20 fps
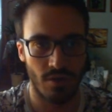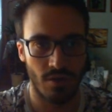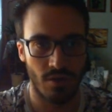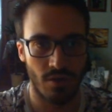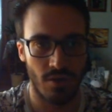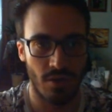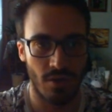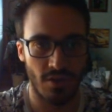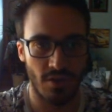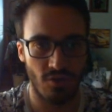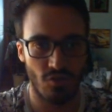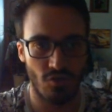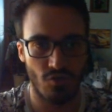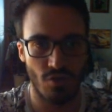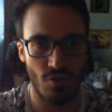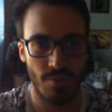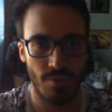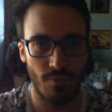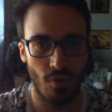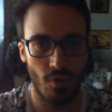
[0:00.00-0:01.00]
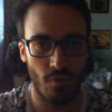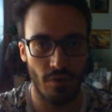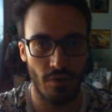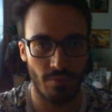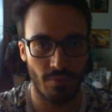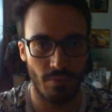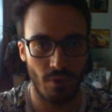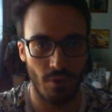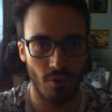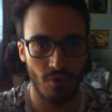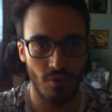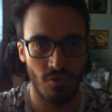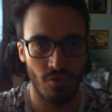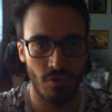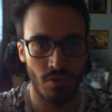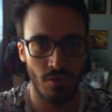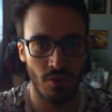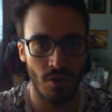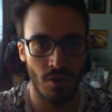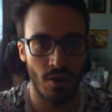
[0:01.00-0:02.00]
Extreme Nova
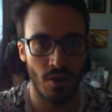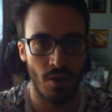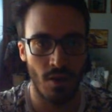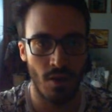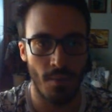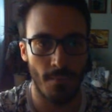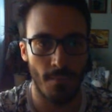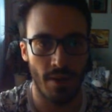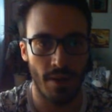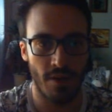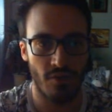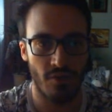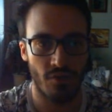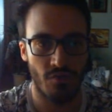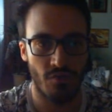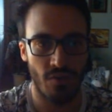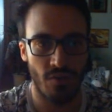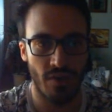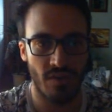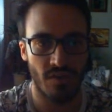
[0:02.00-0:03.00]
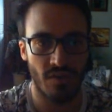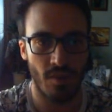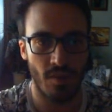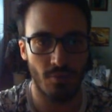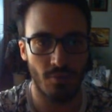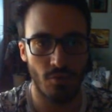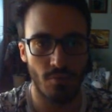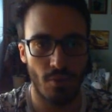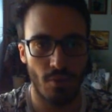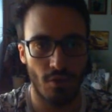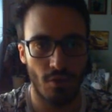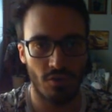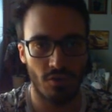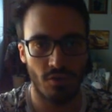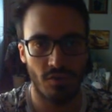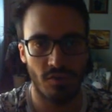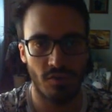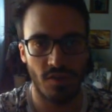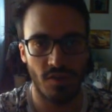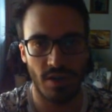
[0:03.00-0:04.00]
Explosion. Banish face up to
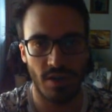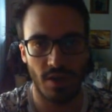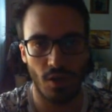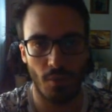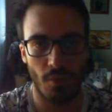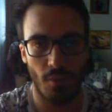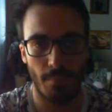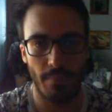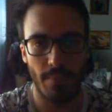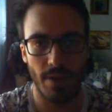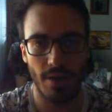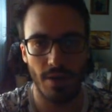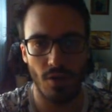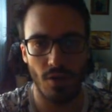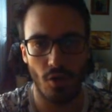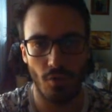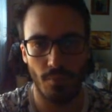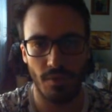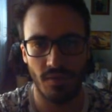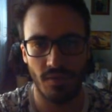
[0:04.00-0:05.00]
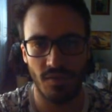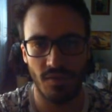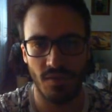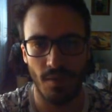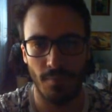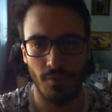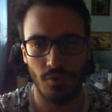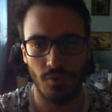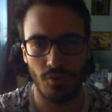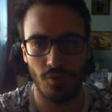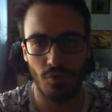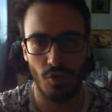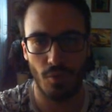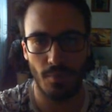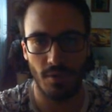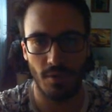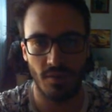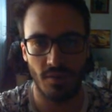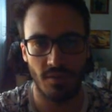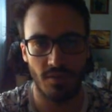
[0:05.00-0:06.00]
monsters that cannot be normal summon or
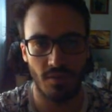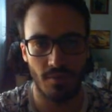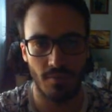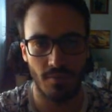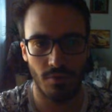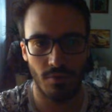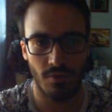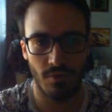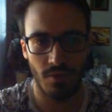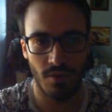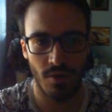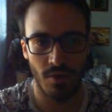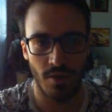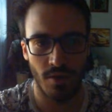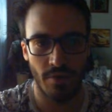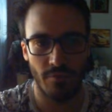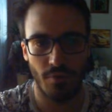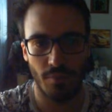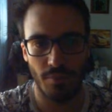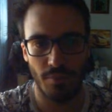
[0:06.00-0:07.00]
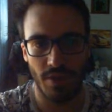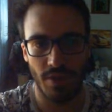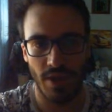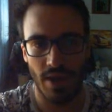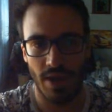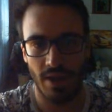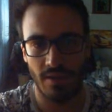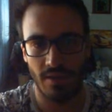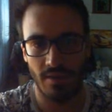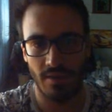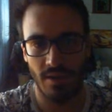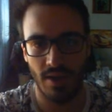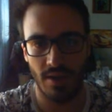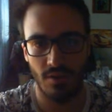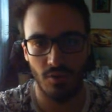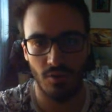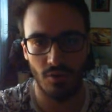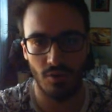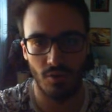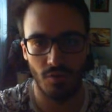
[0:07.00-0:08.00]
normal summoned from the hand and
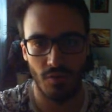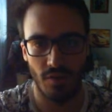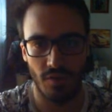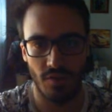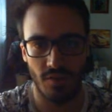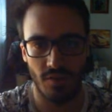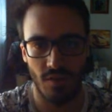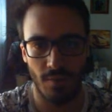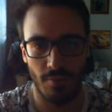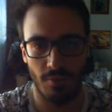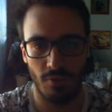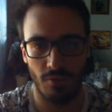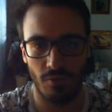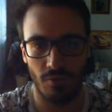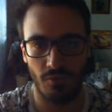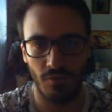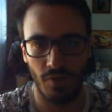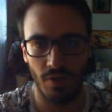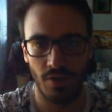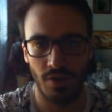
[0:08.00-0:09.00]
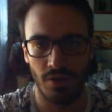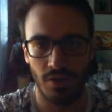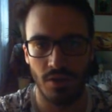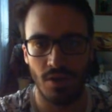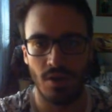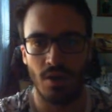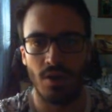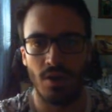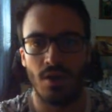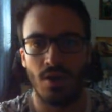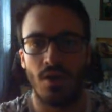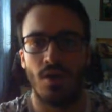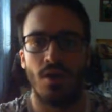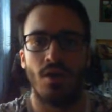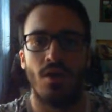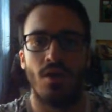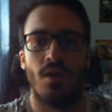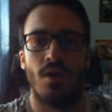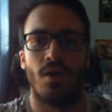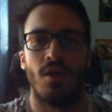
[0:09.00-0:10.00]
or face up on the field.
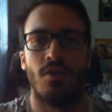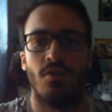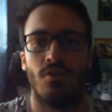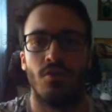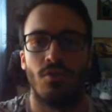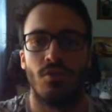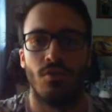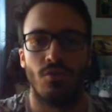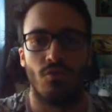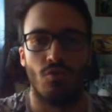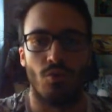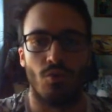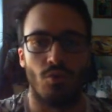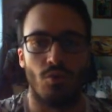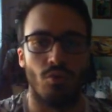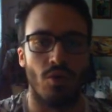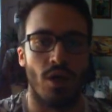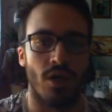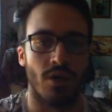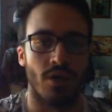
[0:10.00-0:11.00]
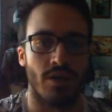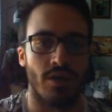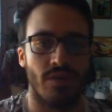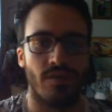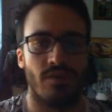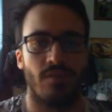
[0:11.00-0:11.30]
Draw 2 cards.